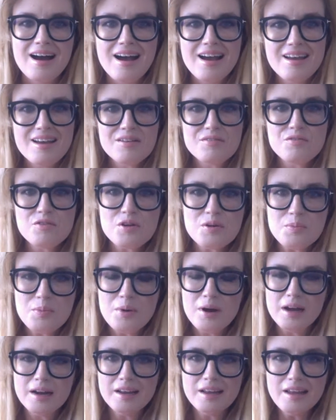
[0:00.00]
Hi,
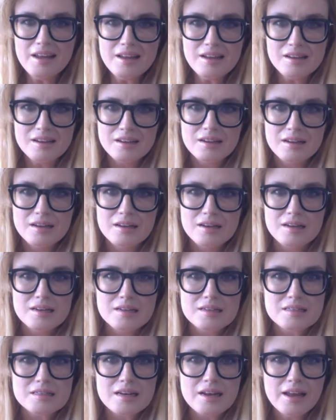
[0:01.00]
everybody!
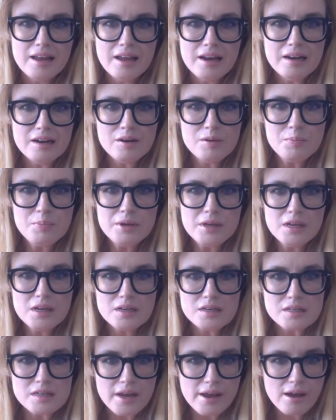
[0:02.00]
Today ended up
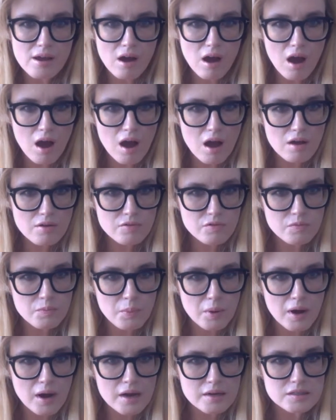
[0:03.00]
being a day off,
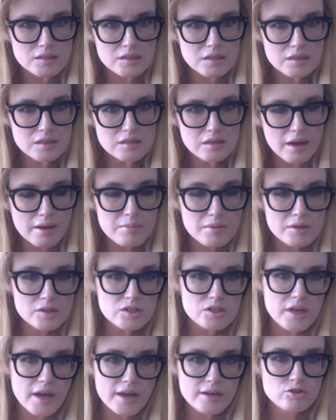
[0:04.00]
but since I
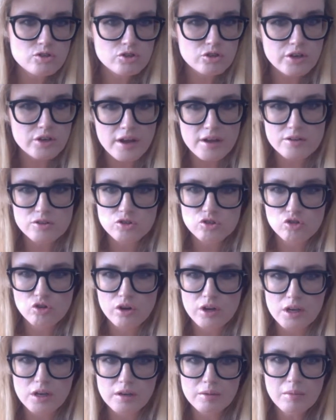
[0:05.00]
missed yesterday's
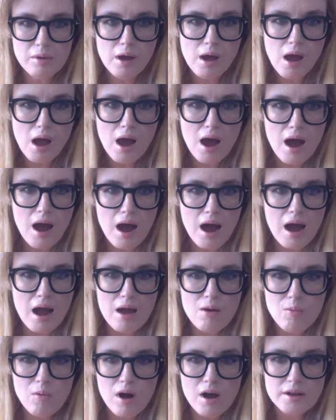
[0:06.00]
stream,
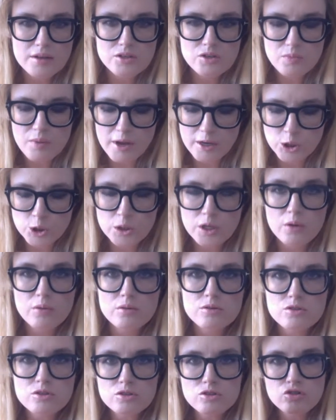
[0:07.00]
I wanted to make sure there
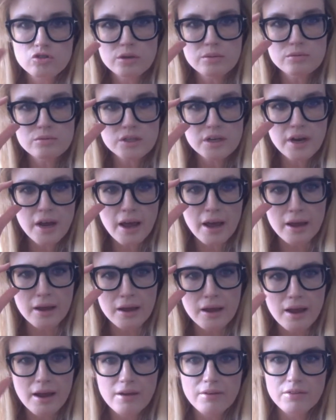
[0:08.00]
was a stream
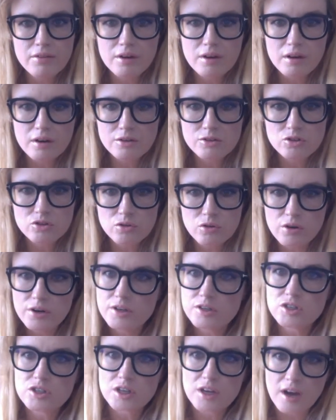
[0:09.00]
today, and there are
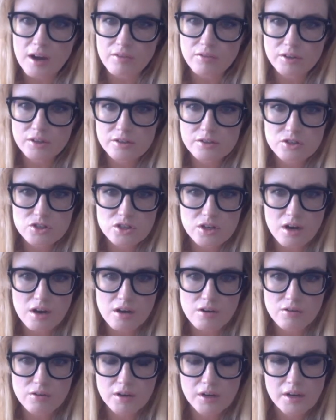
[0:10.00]
stories to cover.
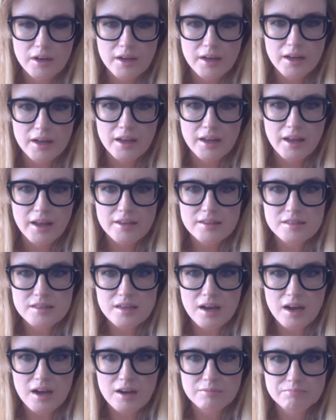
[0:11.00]
So it's
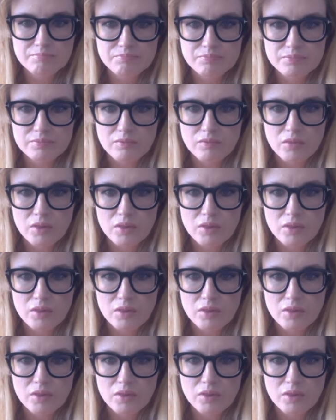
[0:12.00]
um,